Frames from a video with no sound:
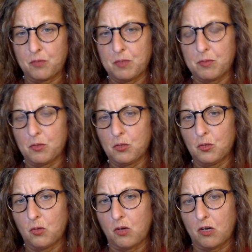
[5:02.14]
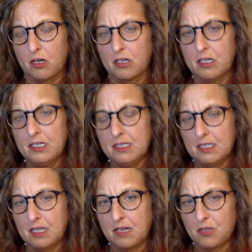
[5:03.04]
people who are
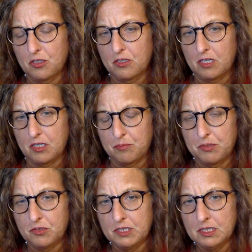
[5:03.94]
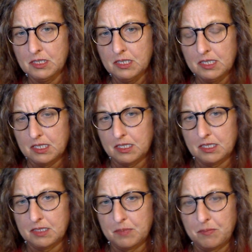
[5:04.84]
either building
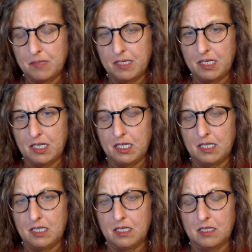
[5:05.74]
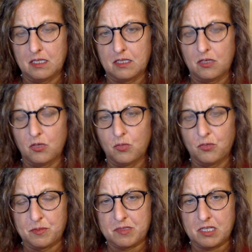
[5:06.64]
a home
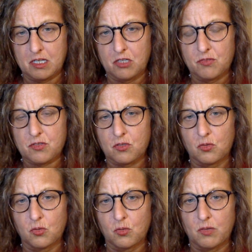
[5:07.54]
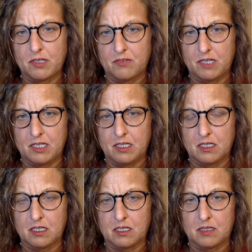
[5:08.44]
for themselves or
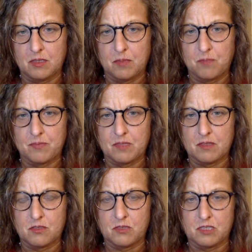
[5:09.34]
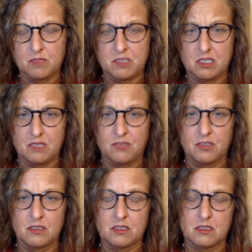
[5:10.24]
renovating, doing some
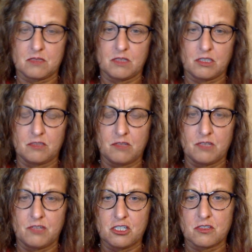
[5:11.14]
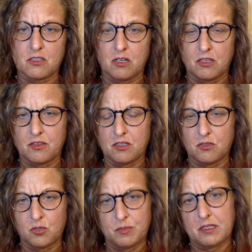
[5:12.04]
significant renovations on the
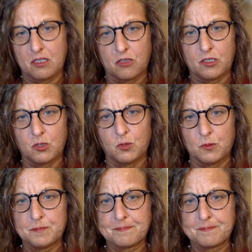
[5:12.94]
home that they already own?